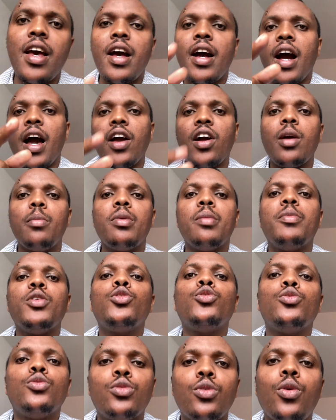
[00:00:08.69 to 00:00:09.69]
How you can be able
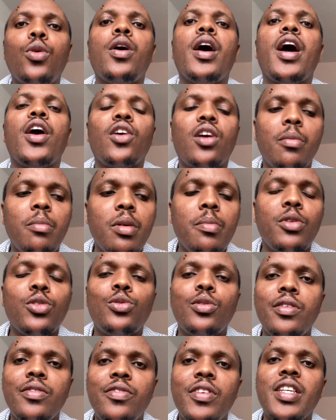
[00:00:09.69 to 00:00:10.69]
to grow, how you can be able
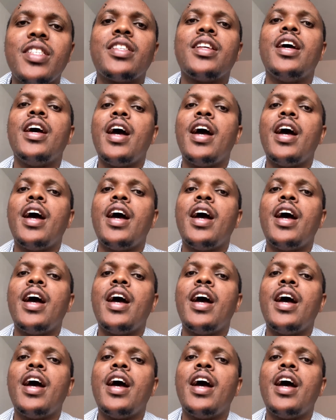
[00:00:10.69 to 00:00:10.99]
to invest,